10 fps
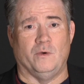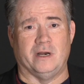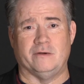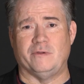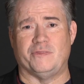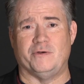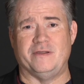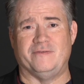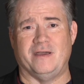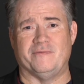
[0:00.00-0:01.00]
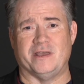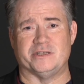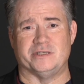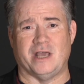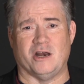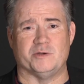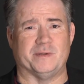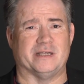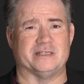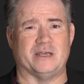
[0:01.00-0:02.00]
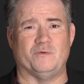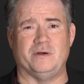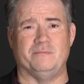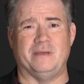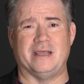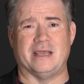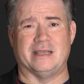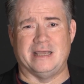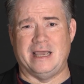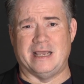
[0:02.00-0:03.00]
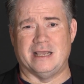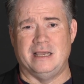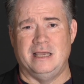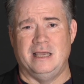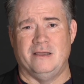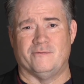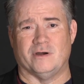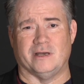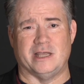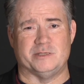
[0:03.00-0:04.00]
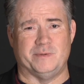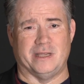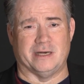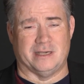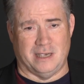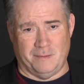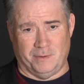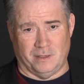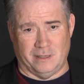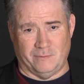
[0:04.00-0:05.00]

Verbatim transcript: $135,000 because they wouldn't bake a cake for a lesbian couple.